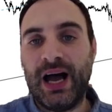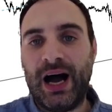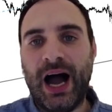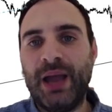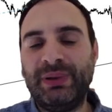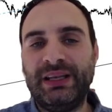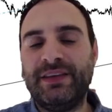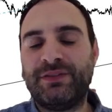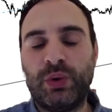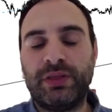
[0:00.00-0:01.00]
I
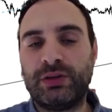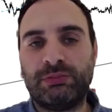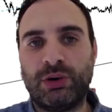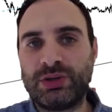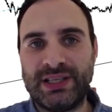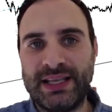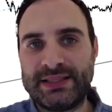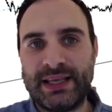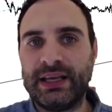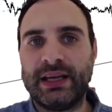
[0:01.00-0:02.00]
believe with tomorrow's
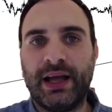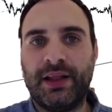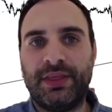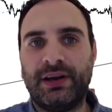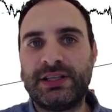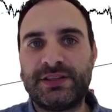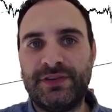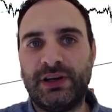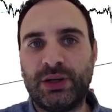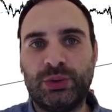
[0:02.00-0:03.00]
listing, there is
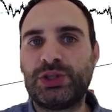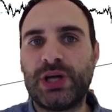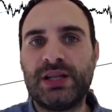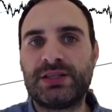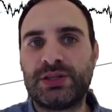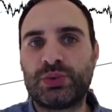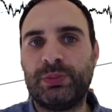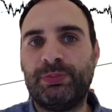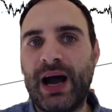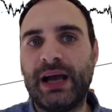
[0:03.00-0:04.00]
very good chances we
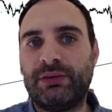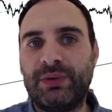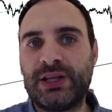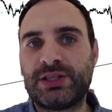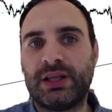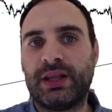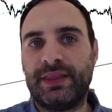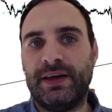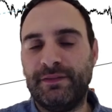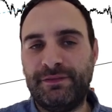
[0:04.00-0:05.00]
might reach
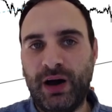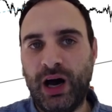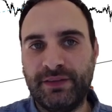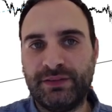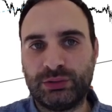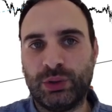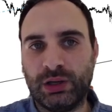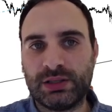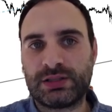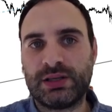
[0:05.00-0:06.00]
the
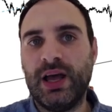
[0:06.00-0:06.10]
$5.